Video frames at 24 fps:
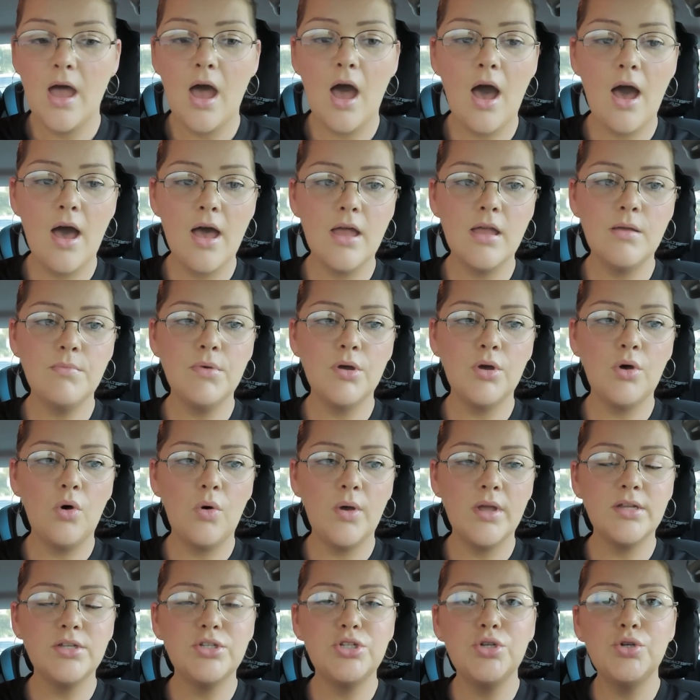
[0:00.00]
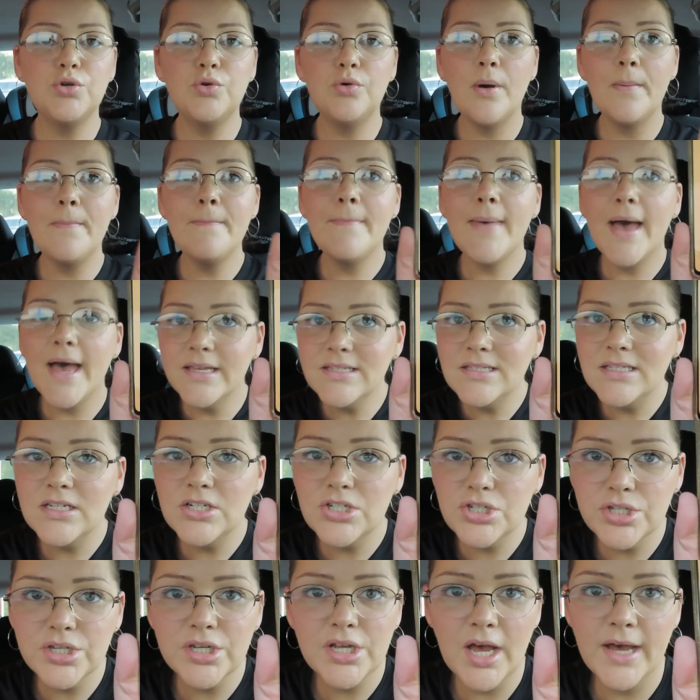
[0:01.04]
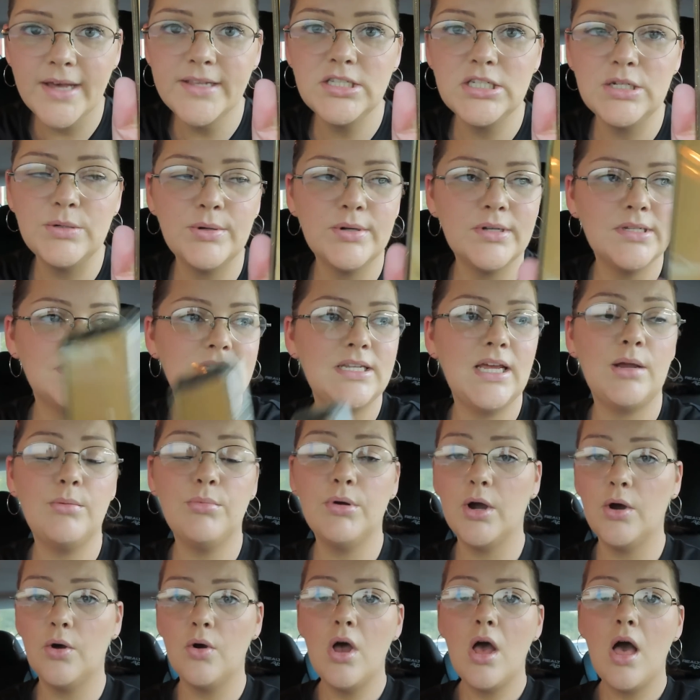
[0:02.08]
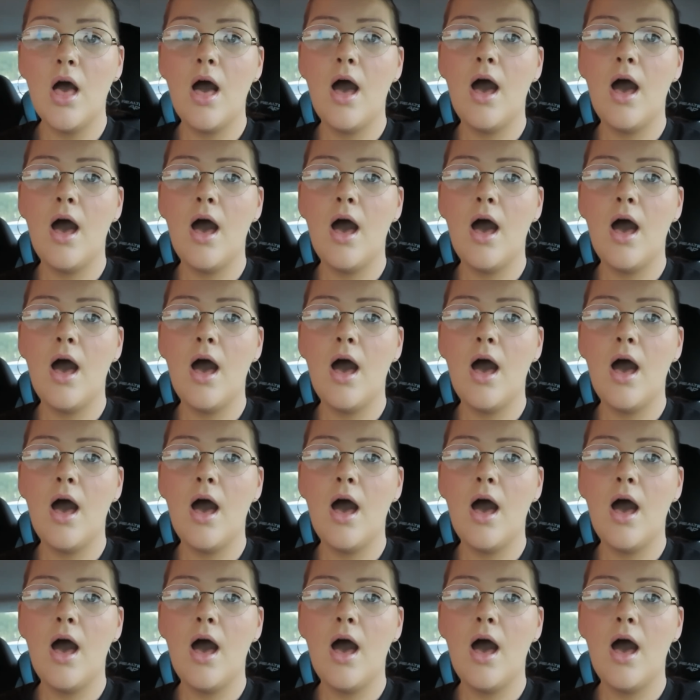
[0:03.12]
I'm going to message the customer and say, bro,